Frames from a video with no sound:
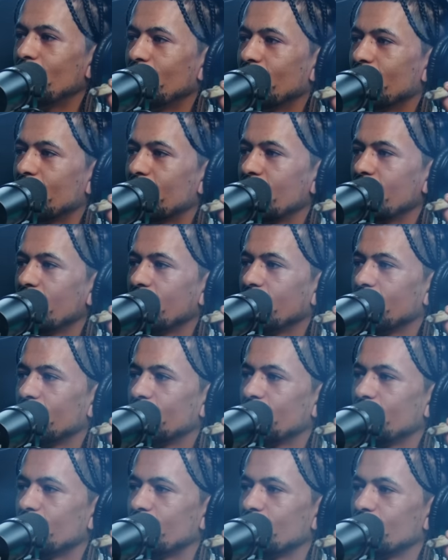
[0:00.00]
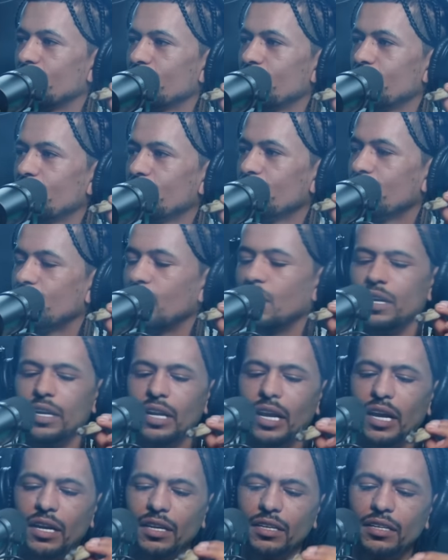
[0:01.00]
being in the um Cassie. Yeah,
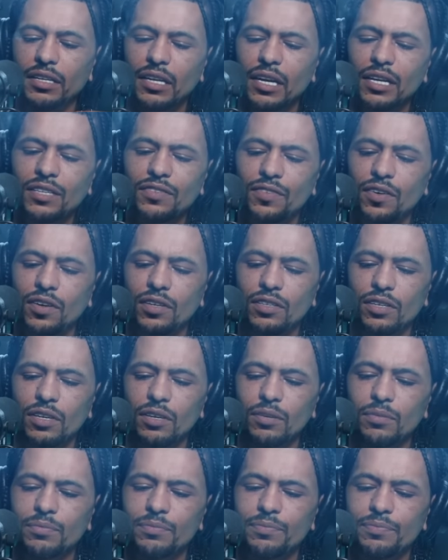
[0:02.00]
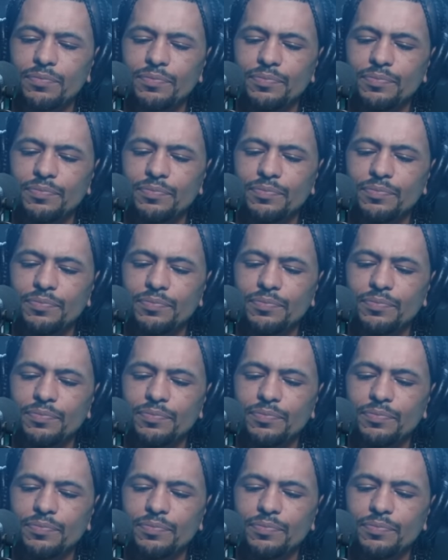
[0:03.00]
nah, yeah, that's fucked up.